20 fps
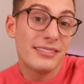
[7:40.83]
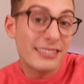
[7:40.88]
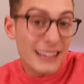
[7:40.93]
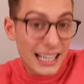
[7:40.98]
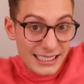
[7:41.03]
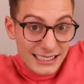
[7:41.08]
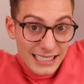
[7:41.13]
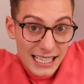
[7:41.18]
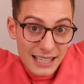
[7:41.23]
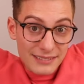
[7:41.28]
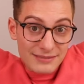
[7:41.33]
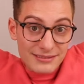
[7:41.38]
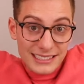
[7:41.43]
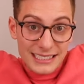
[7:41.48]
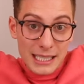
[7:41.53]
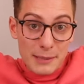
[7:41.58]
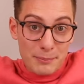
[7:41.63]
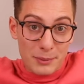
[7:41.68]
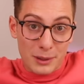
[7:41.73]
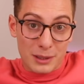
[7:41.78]
That's it.
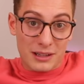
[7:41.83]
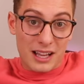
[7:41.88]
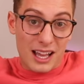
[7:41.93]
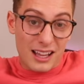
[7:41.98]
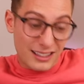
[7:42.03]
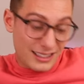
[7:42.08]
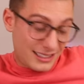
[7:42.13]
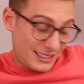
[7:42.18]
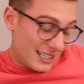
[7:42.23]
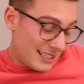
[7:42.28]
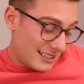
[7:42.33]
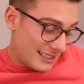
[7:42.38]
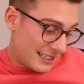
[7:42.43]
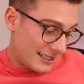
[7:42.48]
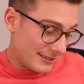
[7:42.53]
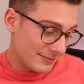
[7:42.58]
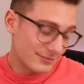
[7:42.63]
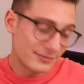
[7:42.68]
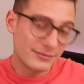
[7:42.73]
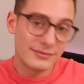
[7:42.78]
Simple, huh? It's
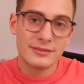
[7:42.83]
easy.